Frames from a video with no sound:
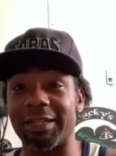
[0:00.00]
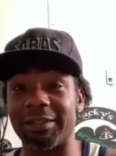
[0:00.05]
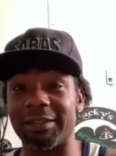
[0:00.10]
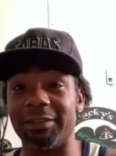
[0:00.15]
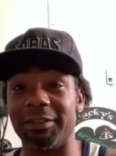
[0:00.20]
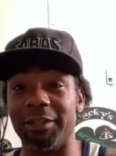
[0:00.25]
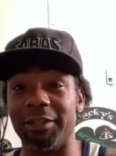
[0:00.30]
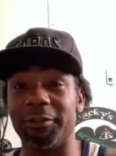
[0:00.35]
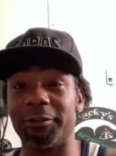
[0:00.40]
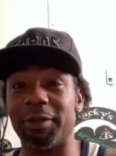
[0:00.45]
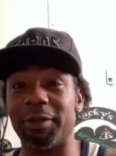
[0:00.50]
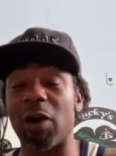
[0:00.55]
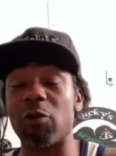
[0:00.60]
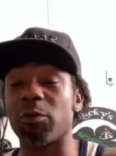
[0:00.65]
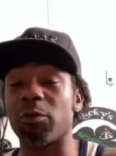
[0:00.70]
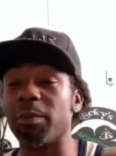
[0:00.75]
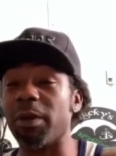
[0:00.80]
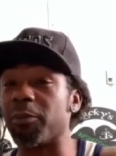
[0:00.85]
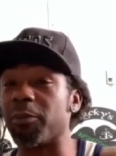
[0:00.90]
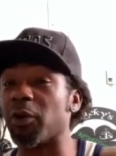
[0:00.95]
You know, I
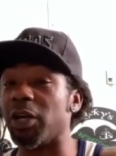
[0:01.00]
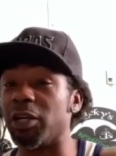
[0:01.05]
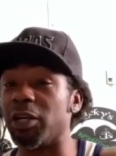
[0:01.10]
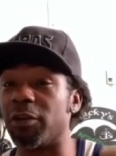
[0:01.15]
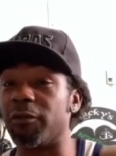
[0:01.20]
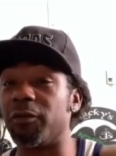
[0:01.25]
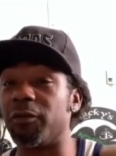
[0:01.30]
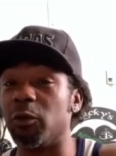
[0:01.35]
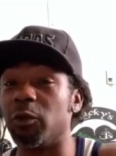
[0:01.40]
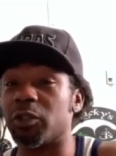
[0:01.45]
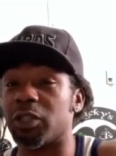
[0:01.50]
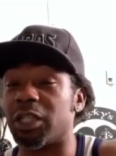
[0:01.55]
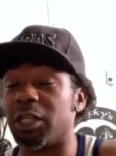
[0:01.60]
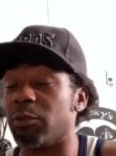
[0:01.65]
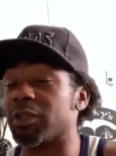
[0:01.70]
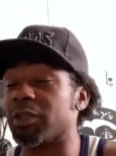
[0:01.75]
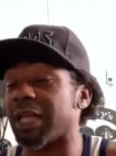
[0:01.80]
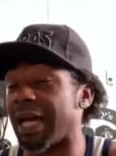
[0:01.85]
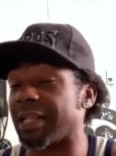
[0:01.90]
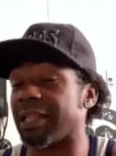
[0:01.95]
remember interviews, and
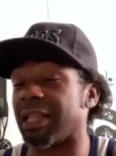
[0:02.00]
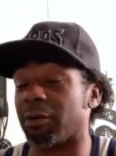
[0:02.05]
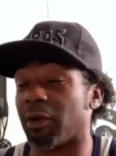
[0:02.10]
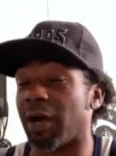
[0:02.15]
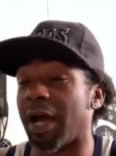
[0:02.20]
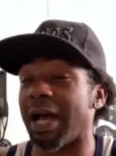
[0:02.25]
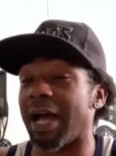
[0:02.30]
they were